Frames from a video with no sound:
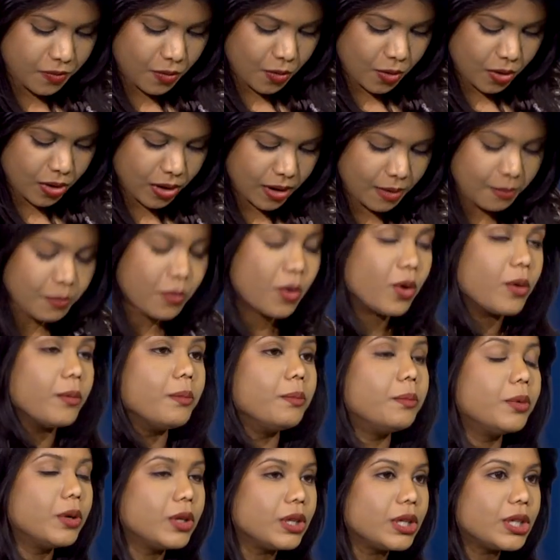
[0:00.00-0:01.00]
for a more
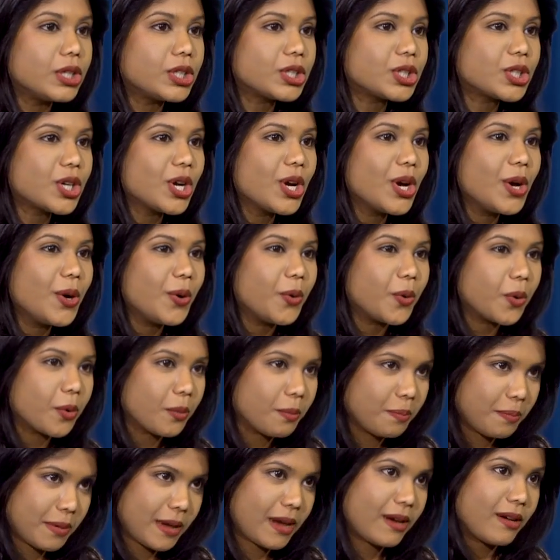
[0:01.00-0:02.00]
bullish
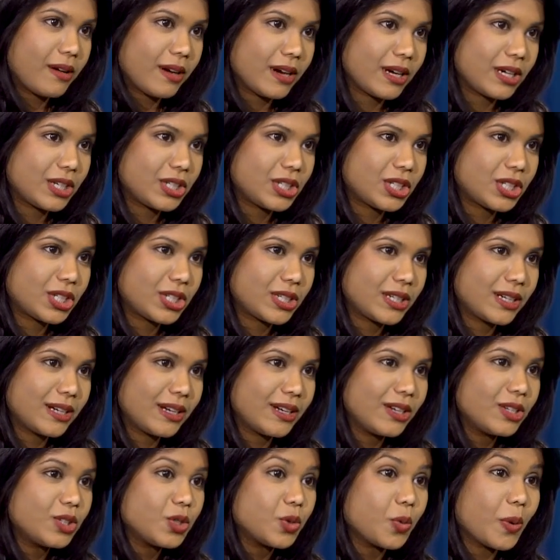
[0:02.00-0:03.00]
or bearish
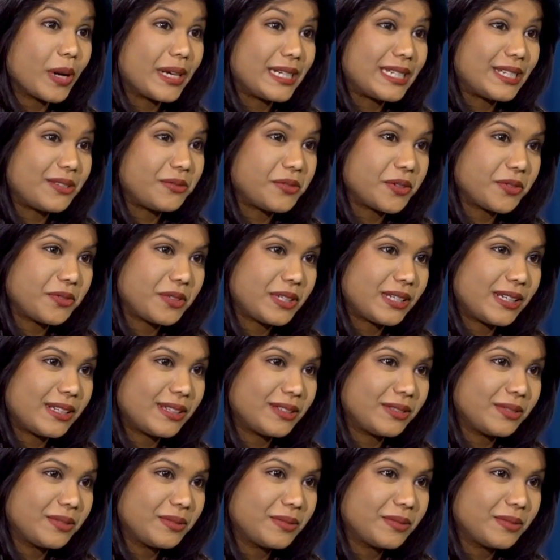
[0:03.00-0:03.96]
2015?